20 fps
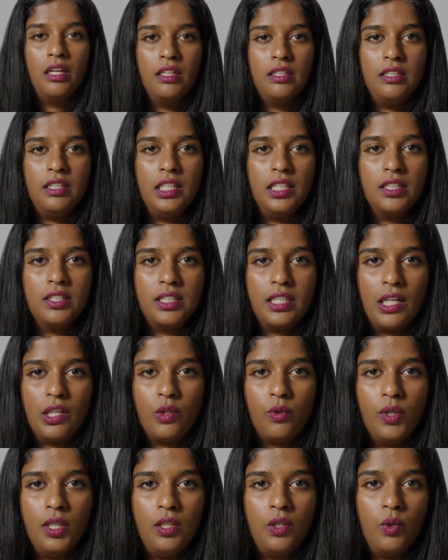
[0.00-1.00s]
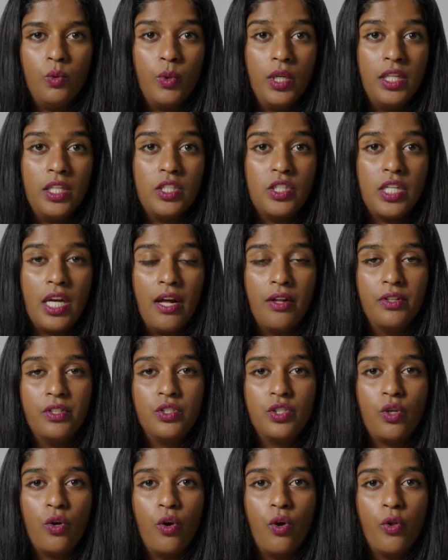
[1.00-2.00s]
The accelerator ran a
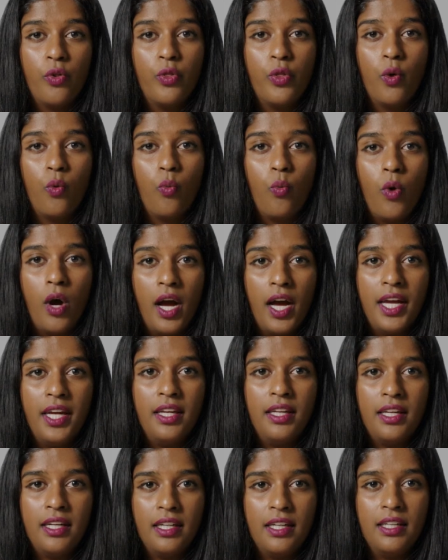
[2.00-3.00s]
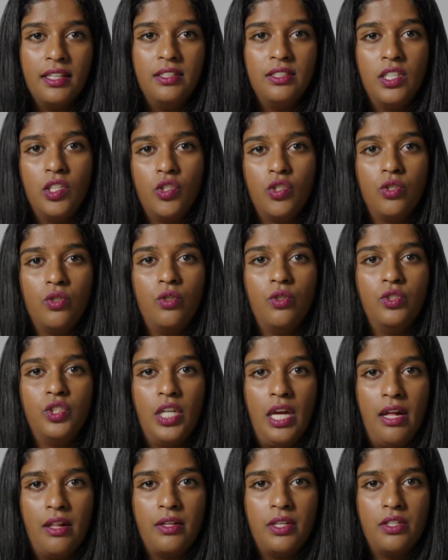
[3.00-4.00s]
challenge called the Why Kid Digital
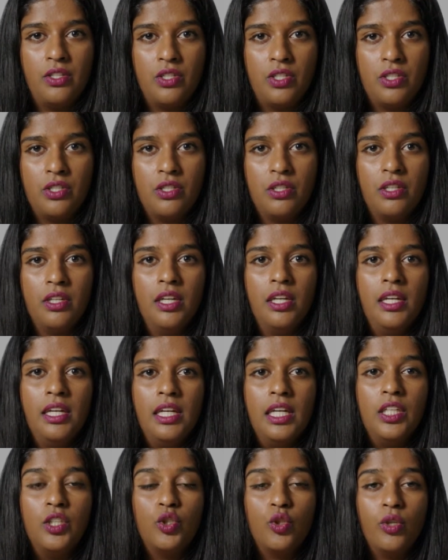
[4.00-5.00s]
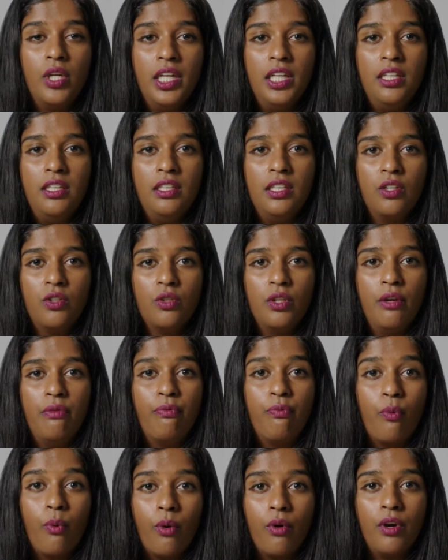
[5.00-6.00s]
Challenge. It trained nearly
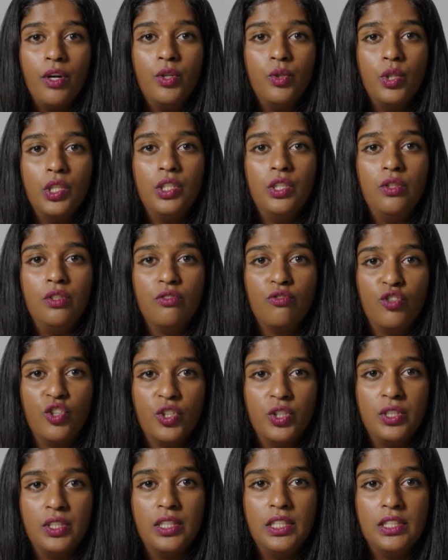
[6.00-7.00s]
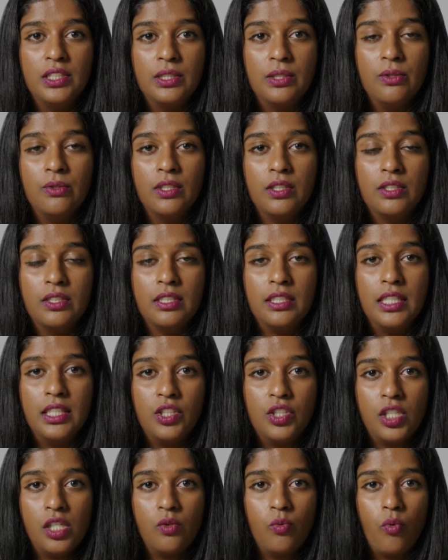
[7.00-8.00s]
400 university students
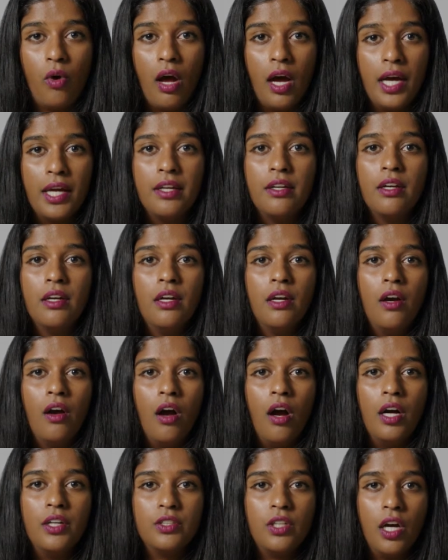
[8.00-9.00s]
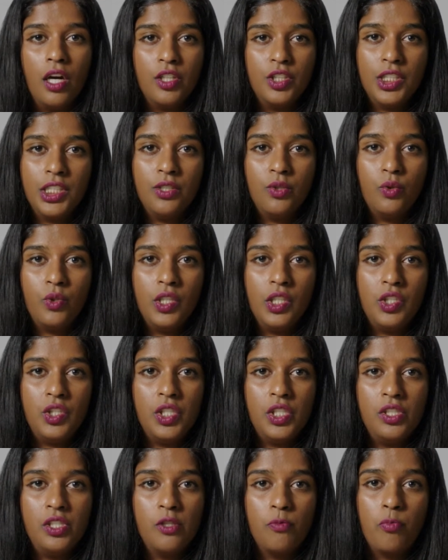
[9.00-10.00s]
nationwide on content
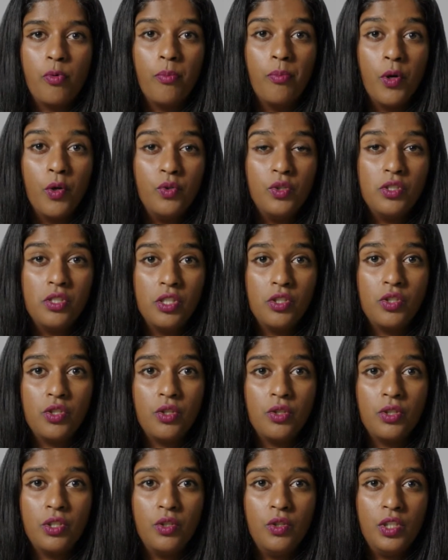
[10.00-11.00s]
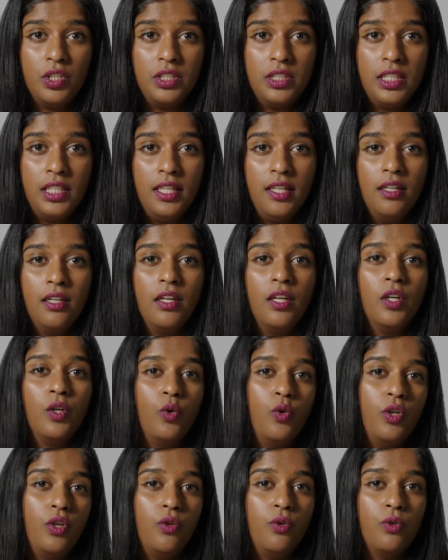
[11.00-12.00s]
creation to promote digital literacy,
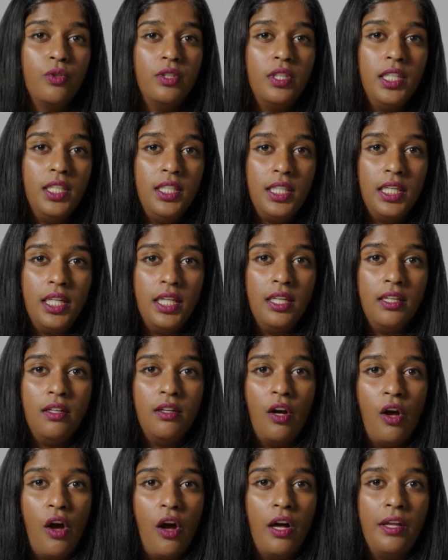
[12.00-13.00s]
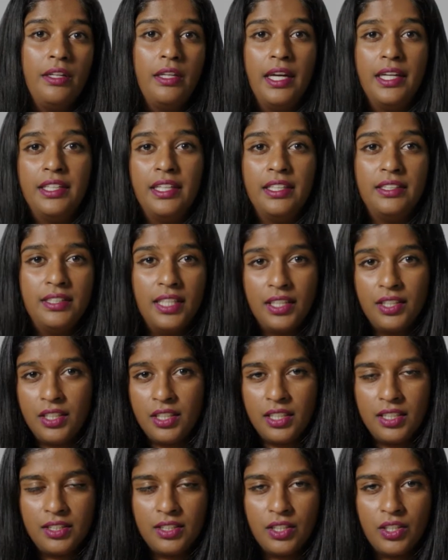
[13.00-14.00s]
critical thinking, online
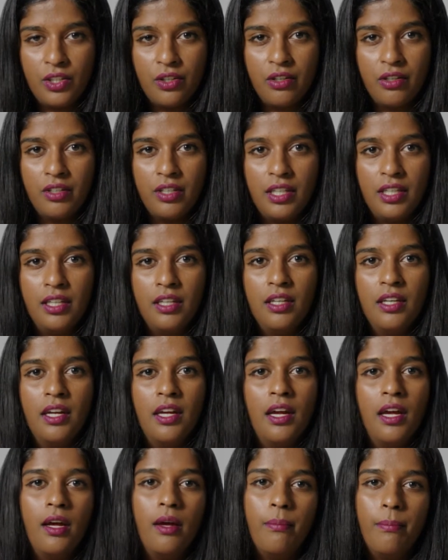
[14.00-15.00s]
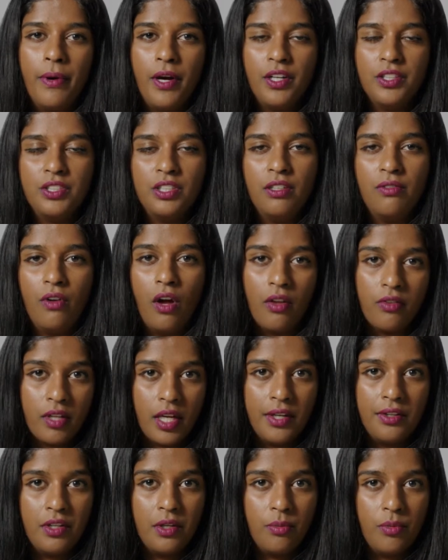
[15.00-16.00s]
identity security, and positive
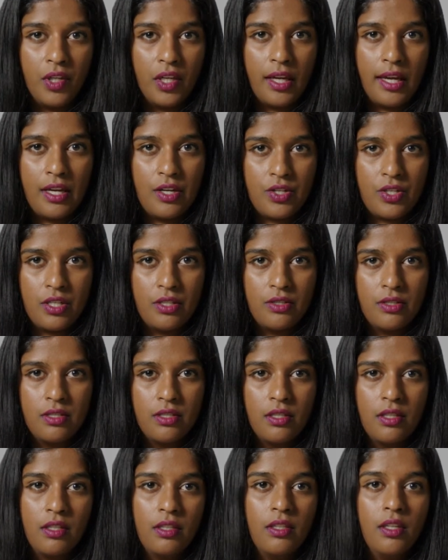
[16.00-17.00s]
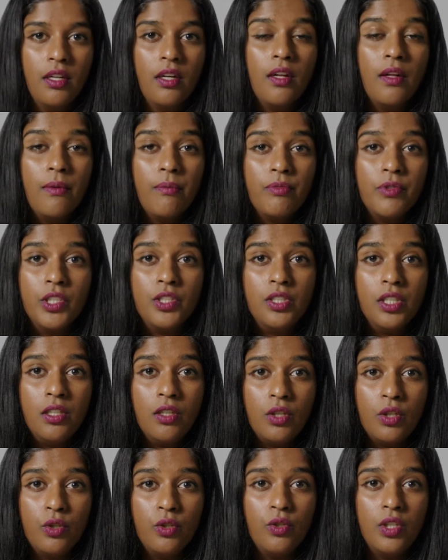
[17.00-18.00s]
online communications. This
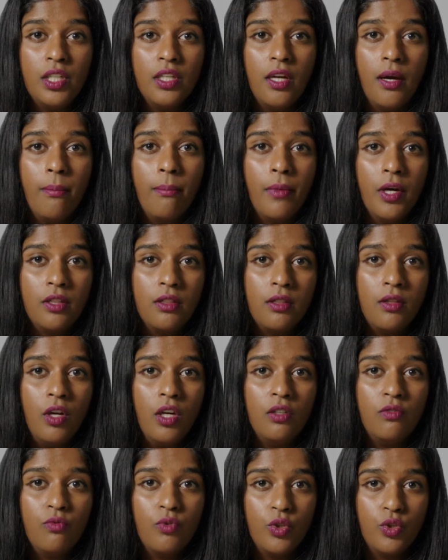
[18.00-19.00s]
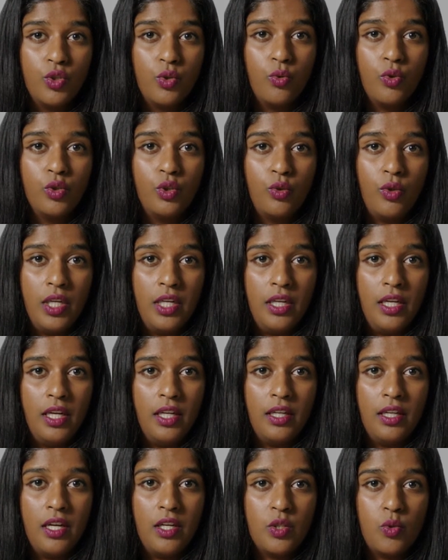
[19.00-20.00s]
included a month-long virtual
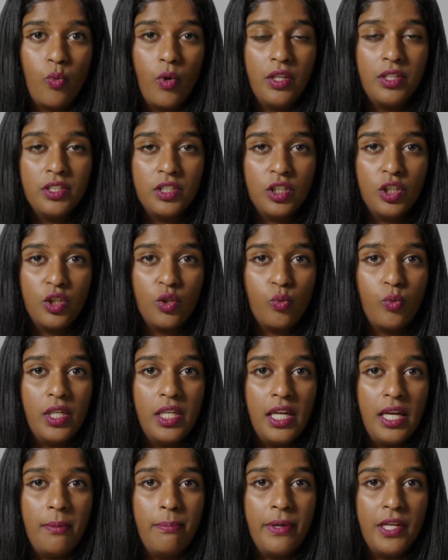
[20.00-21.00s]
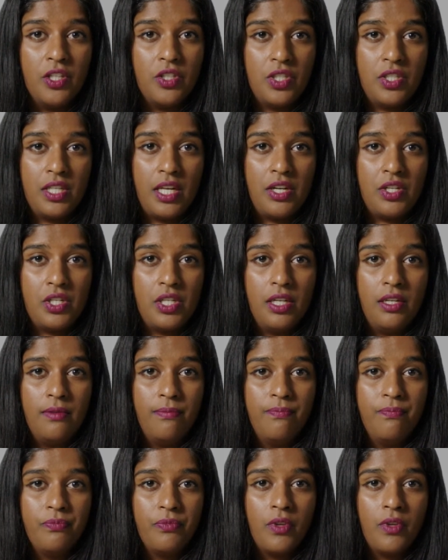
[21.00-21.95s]
training as well as a 3-day pitch session.